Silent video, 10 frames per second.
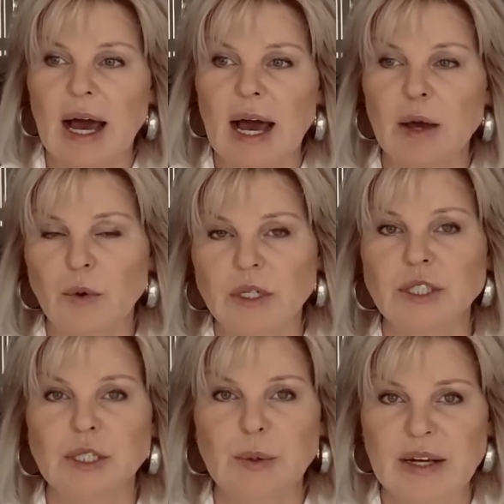I want
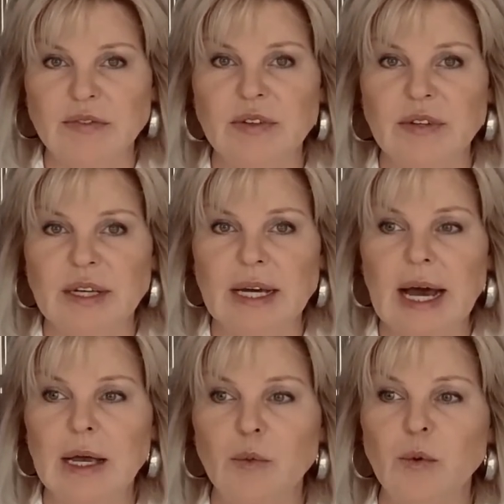to know everything.
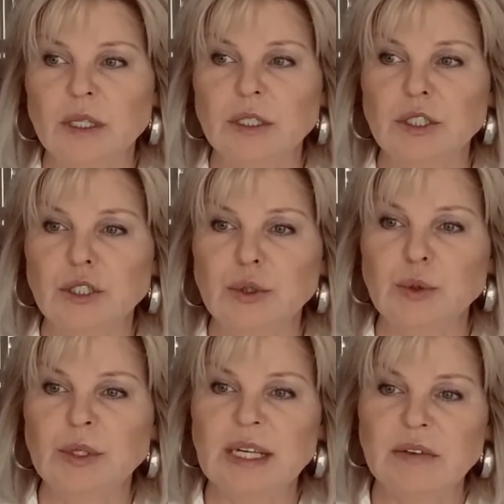I want to
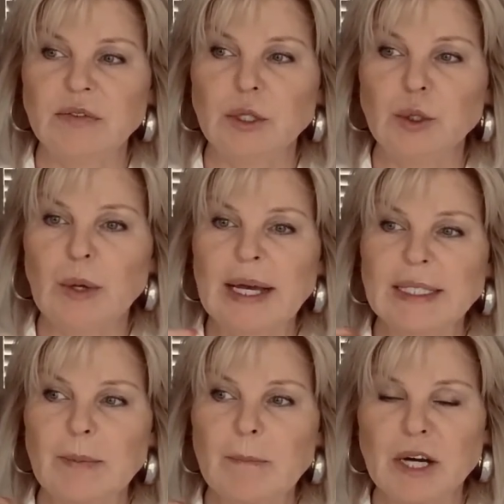give you as
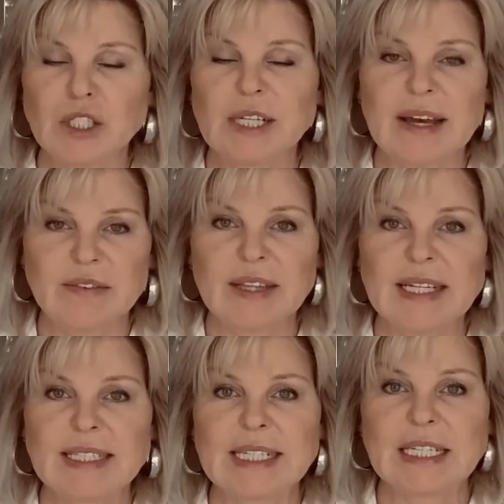much
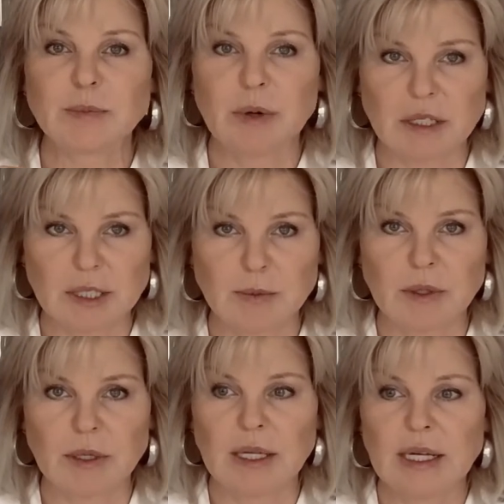evidence as
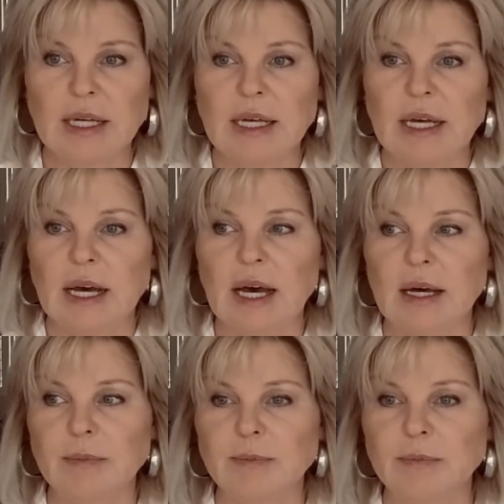possible,
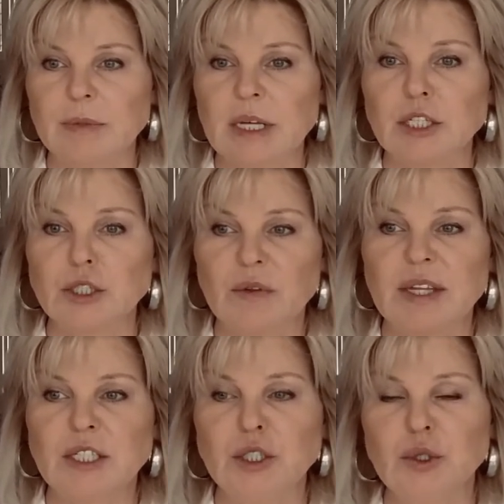so
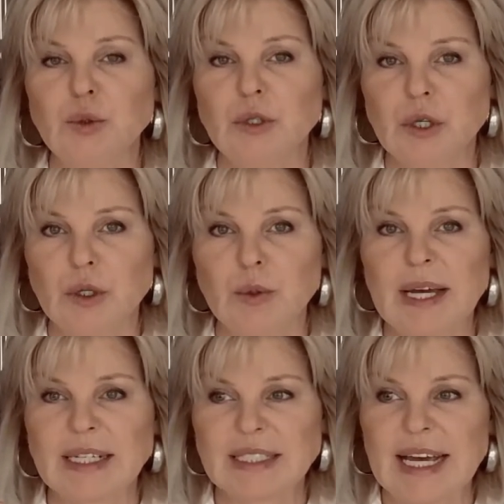that you know
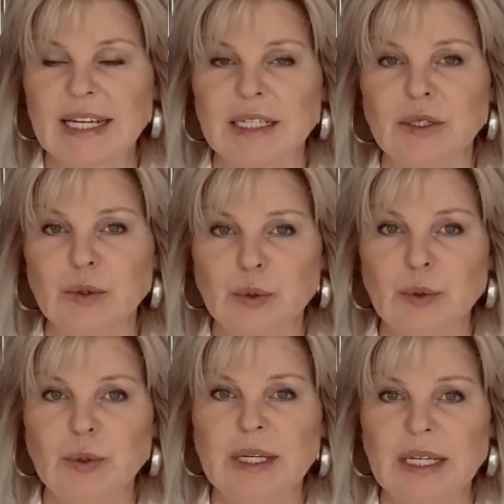exactly
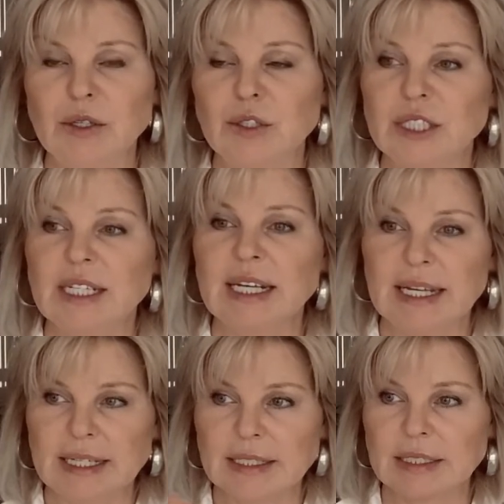who he or she
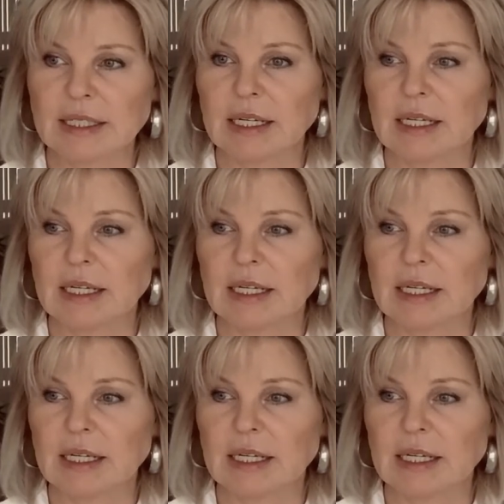is.